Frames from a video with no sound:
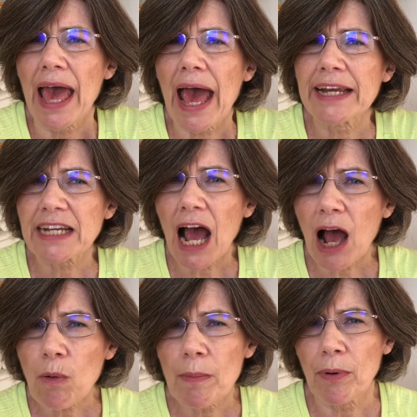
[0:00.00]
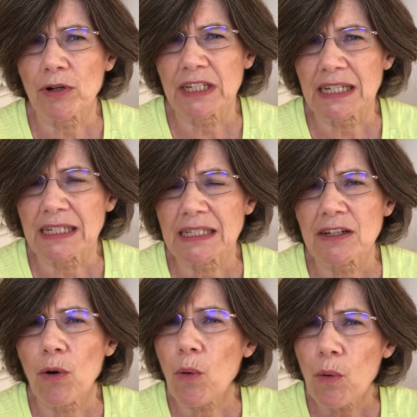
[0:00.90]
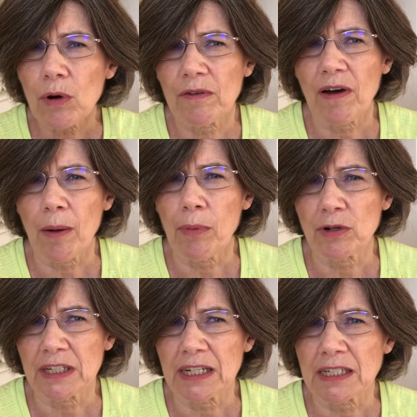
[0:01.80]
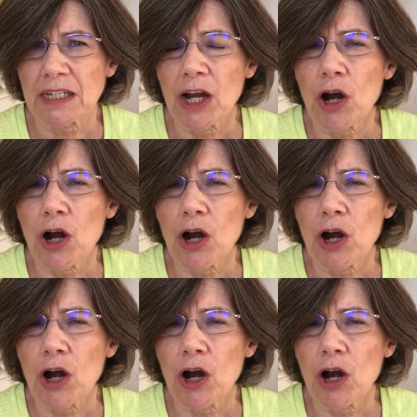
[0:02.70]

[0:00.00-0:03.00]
And our bodies, all of our bodies,